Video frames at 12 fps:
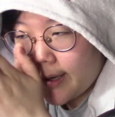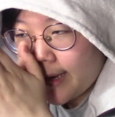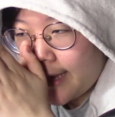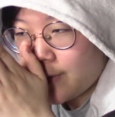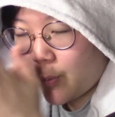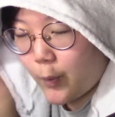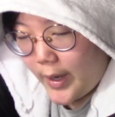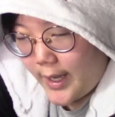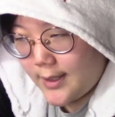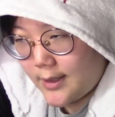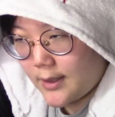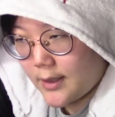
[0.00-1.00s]
and
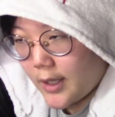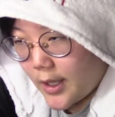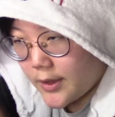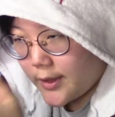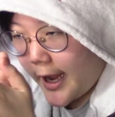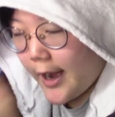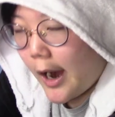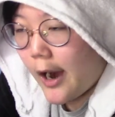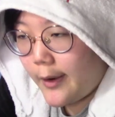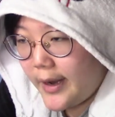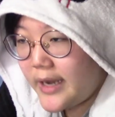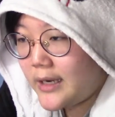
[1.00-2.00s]
when they are
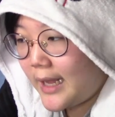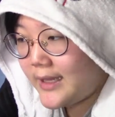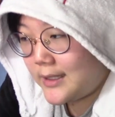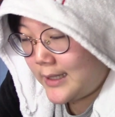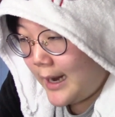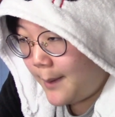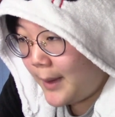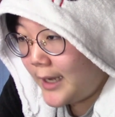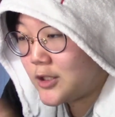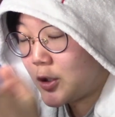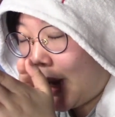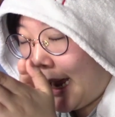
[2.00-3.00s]
in like the
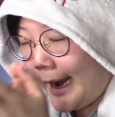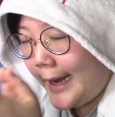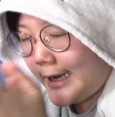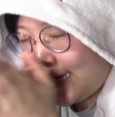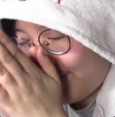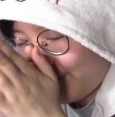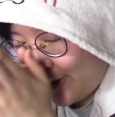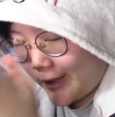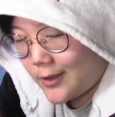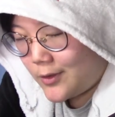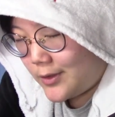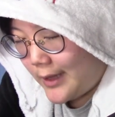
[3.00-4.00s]
timeline, so I give
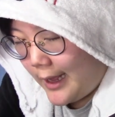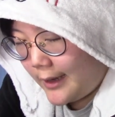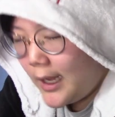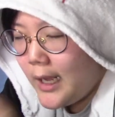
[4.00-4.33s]
credit to that.